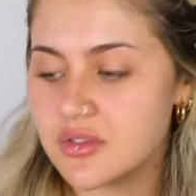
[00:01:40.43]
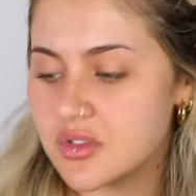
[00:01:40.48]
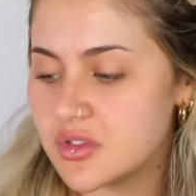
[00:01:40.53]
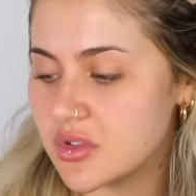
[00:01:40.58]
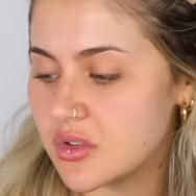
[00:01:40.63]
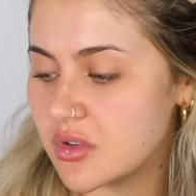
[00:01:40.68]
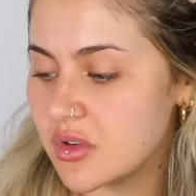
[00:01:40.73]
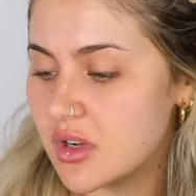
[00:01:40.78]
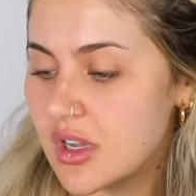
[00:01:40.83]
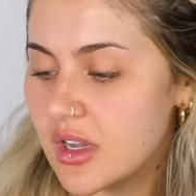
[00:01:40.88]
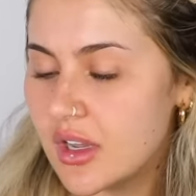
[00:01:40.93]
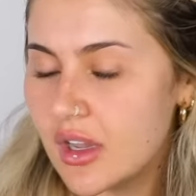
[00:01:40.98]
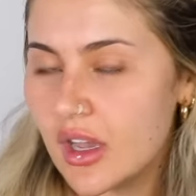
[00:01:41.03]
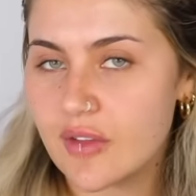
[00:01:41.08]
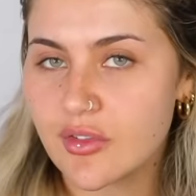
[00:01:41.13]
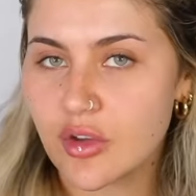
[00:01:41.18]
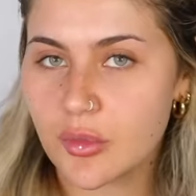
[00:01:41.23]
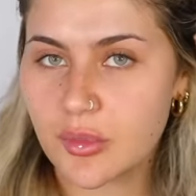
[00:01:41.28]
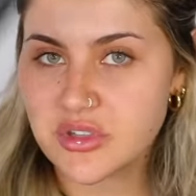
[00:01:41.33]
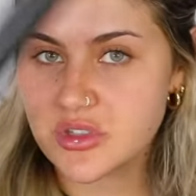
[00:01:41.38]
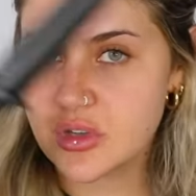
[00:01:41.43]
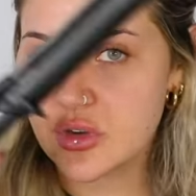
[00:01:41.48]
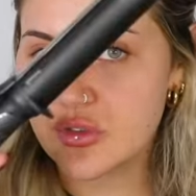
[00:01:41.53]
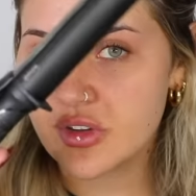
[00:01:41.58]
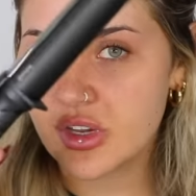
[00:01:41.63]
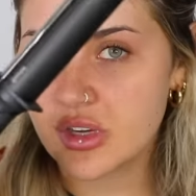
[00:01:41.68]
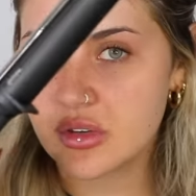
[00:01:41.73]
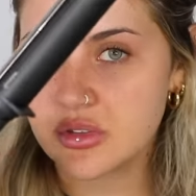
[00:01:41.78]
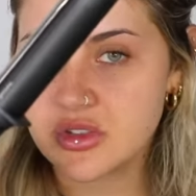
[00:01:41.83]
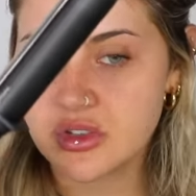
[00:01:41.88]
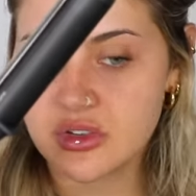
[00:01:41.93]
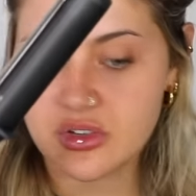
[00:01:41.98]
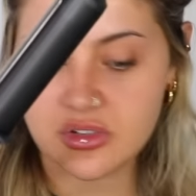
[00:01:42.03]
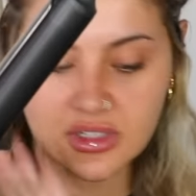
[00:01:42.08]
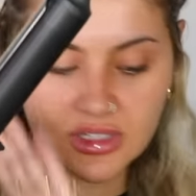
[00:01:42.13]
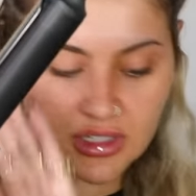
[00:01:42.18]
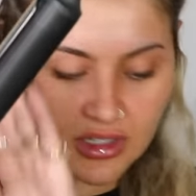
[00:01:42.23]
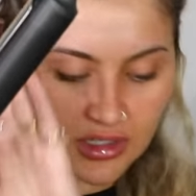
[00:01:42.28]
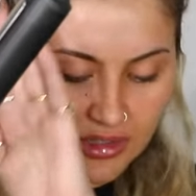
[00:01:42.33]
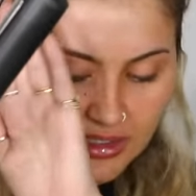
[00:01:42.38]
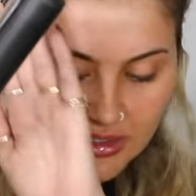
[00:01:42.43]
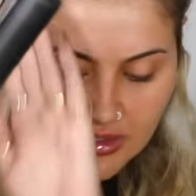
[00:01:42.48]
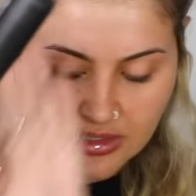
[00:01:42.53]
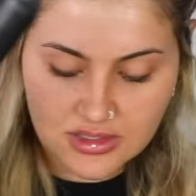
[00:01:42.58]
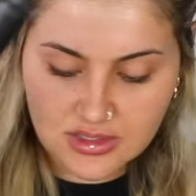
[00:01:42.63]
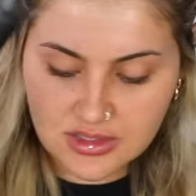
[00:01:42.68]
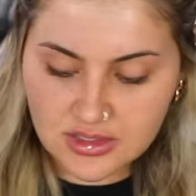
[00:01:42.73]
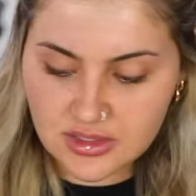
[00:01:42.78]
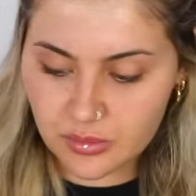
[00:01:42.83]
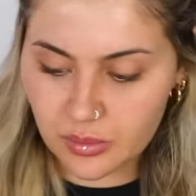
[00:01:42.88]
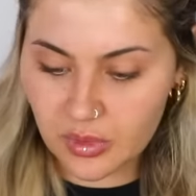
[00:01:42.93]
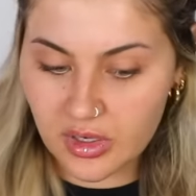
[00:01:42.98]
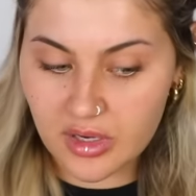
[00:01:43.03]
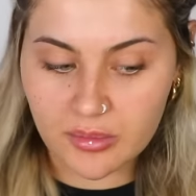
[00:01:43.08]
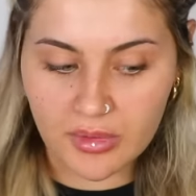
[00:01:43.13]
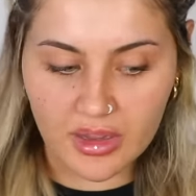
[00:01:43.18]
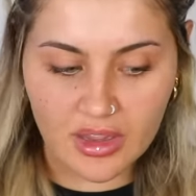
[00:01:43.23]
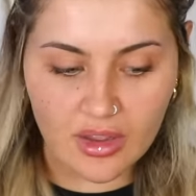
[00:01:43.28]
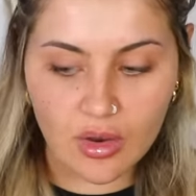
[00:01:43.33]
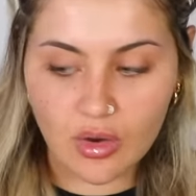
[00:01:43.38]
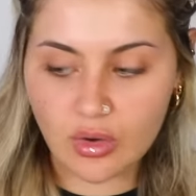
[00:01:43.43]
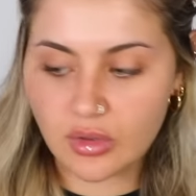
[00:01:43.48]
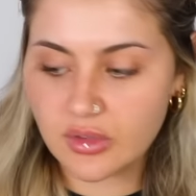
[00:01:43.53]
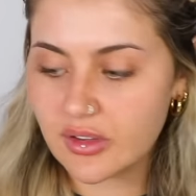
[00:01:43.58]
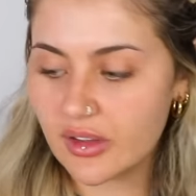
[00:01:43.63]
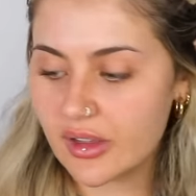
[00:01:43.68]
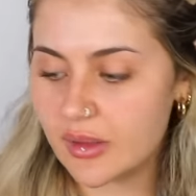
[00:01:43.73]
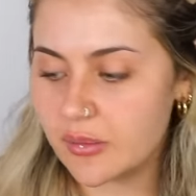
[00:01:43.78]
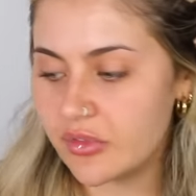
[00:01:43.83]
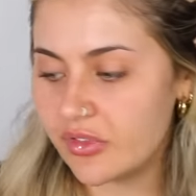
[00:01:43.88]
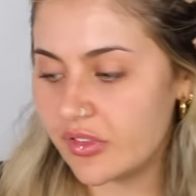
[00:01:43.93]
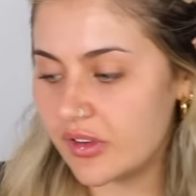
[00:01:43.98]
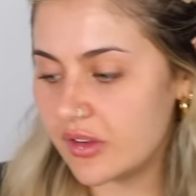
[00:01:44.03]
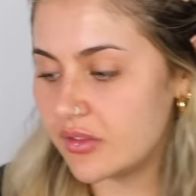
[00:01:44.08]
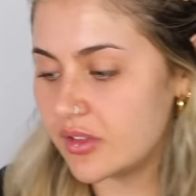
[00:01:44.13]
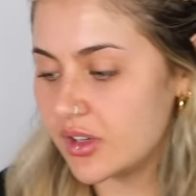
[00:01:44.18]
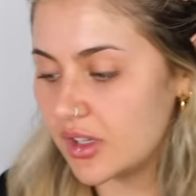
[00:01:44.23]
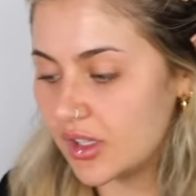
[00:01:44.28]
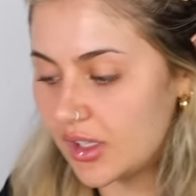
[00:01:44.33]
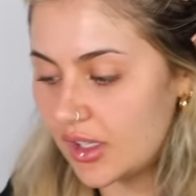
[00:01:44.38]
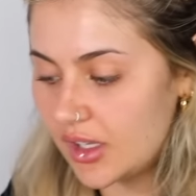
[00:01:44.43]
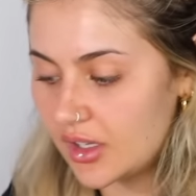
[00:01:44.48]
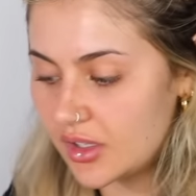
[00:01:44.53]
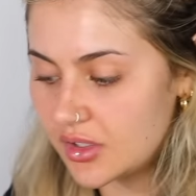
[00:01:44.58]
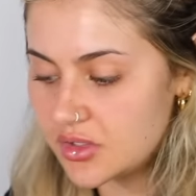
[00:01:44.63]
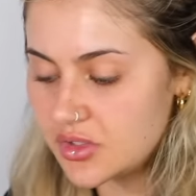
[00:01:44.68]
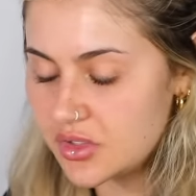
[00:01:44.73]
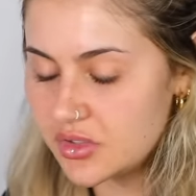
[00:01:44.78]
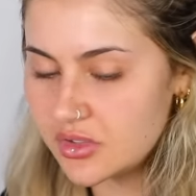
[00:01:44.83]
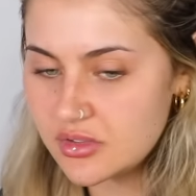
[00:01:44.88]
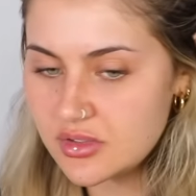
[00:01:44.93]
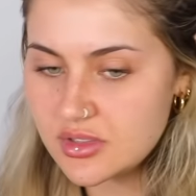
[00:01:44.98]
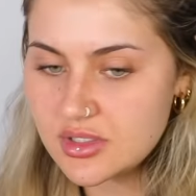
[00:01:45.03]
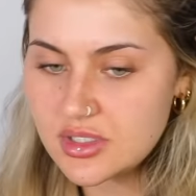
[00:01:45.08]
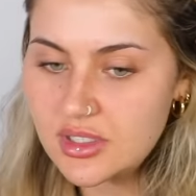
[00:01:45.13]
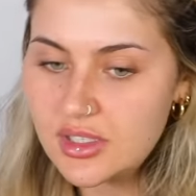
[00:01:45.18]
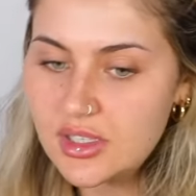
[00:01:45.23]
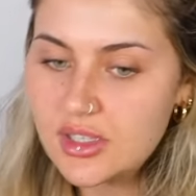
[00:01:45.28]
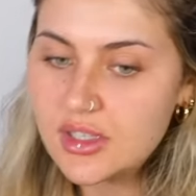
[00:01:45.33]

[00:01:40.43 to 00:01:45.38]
So I've got my soft curl tong here. This is one of my all-time favorite hair tools.